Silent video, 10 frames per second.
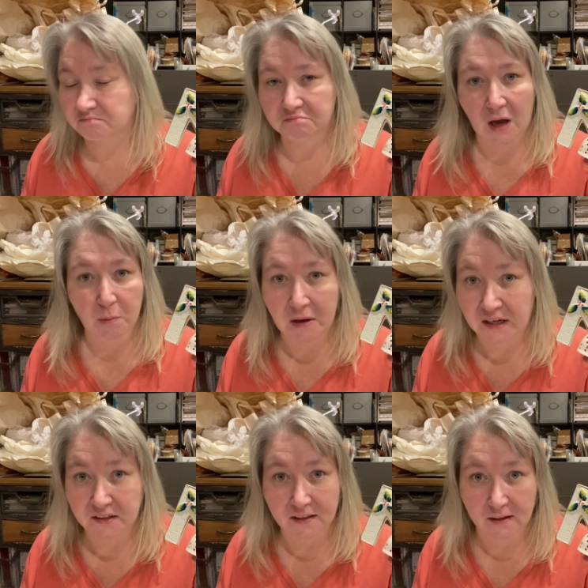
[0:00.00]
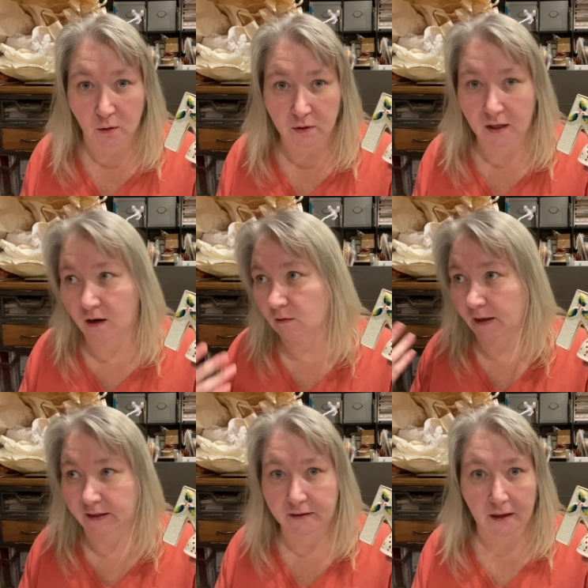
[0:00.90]
I'll make a deal, you know,
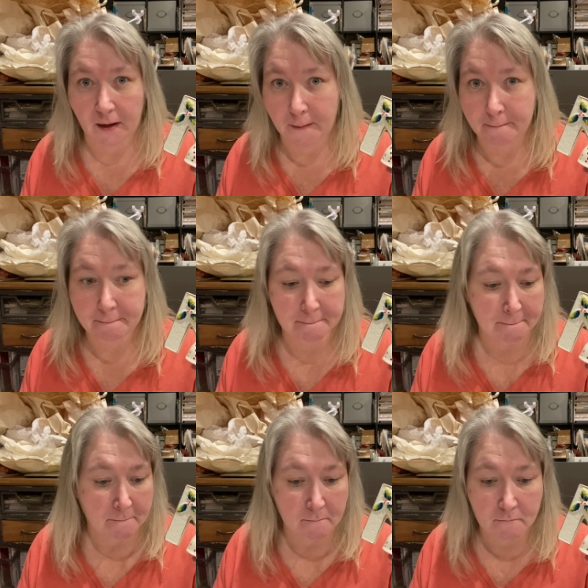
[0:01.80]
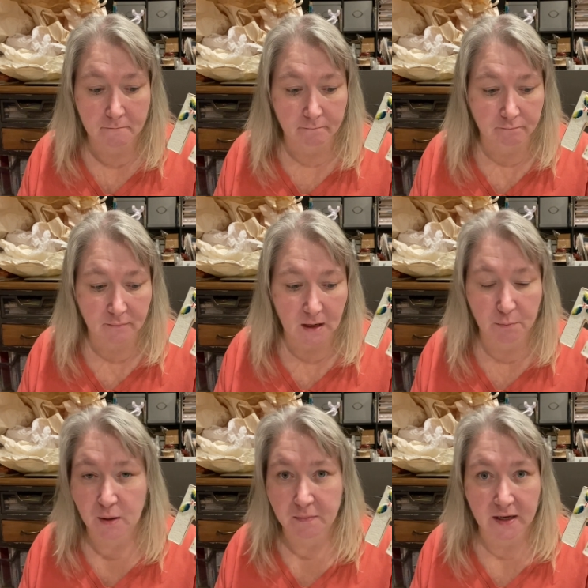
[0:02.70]
like, um,
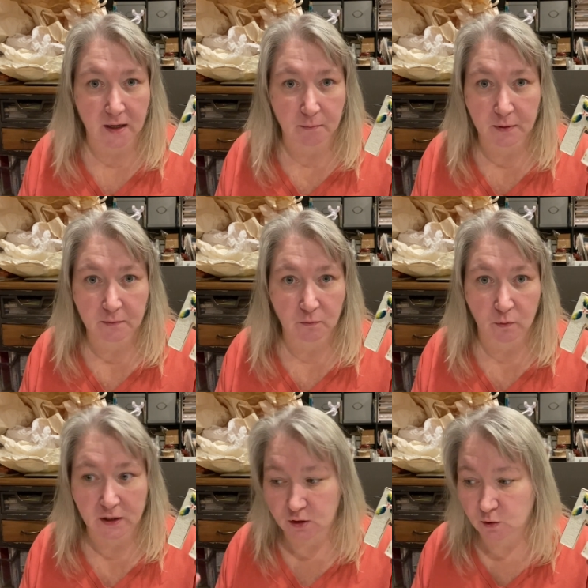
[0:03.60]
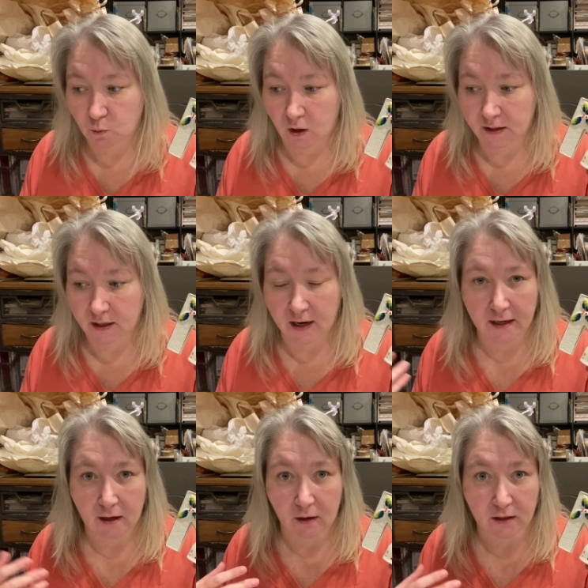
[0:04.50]
bring me up what you want
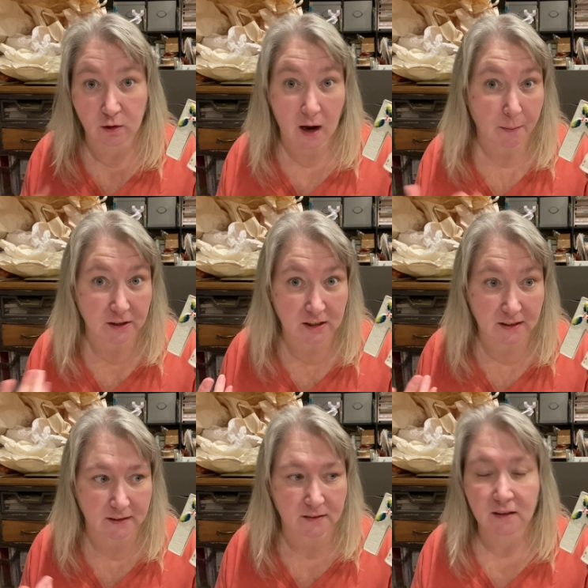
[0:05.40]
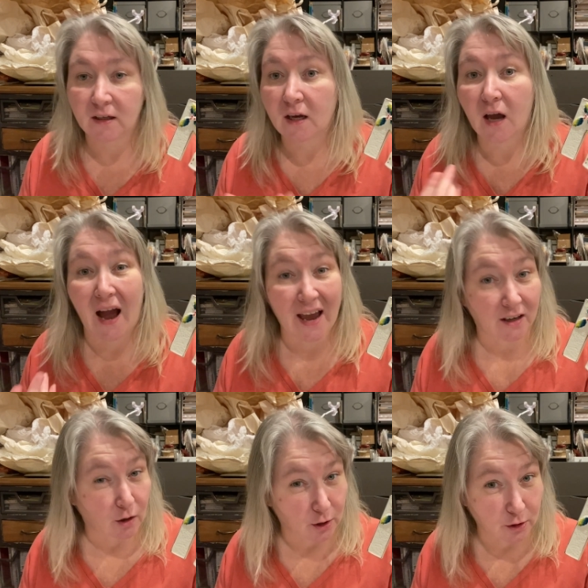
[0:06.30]
and I'll let you know how much it is. I had
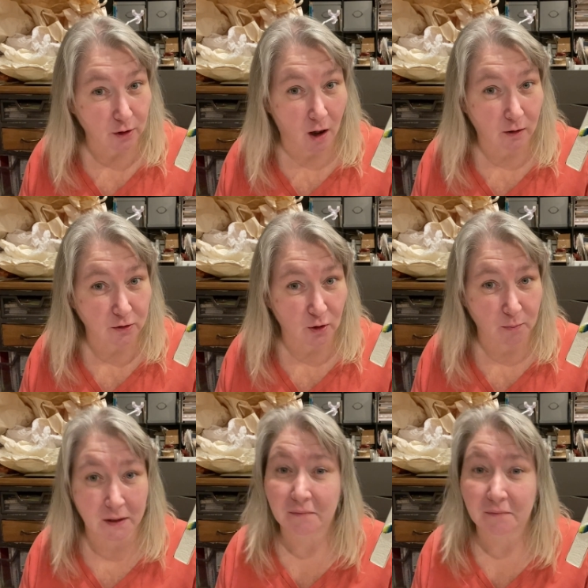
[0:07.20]
a hundred dollars on me.